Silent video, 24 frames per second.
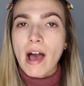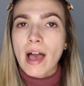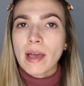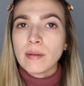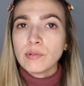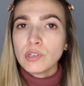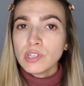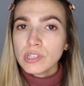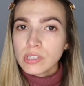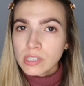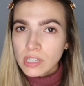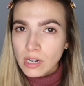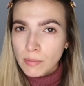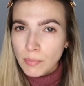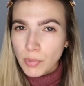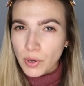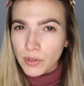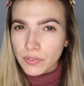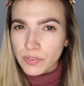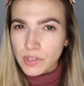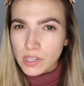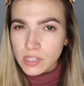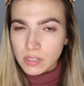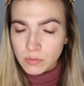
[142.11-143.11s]
I'm just gonna
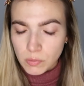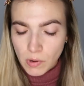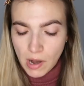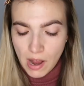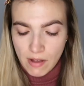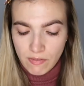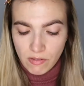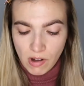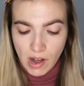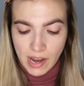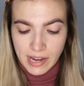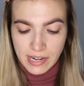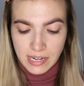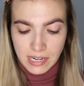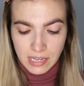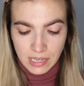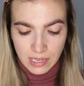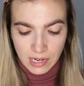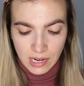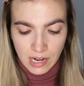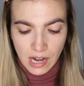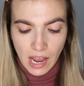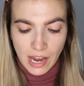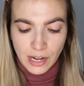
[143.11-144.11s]
put this wherever I
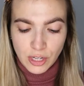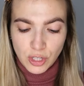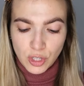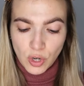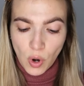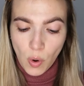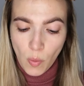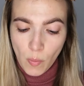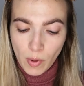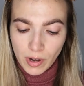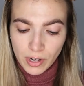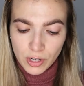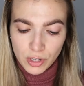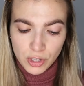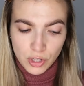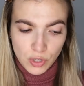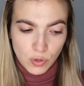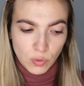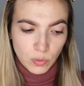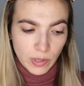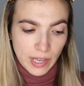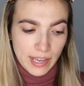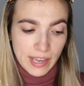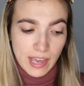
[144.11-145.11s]
need it. I don't wanna
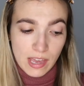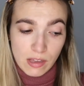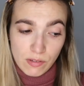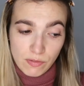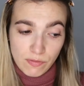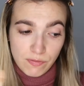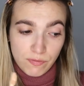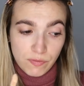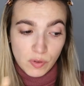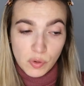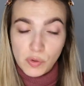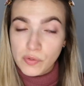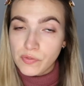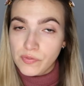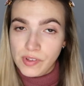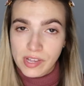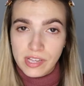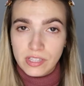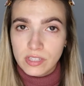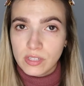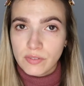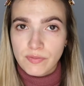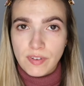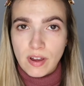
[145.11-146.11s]
do like a full
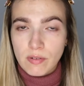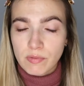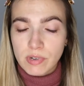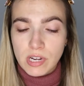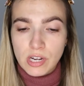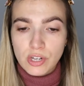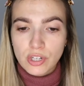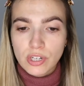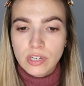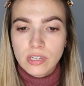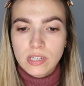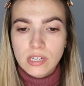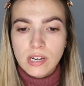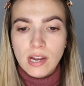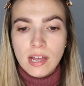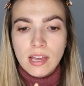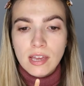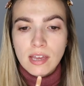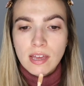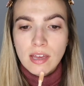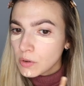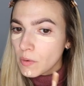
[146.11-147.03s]
face of foundation today.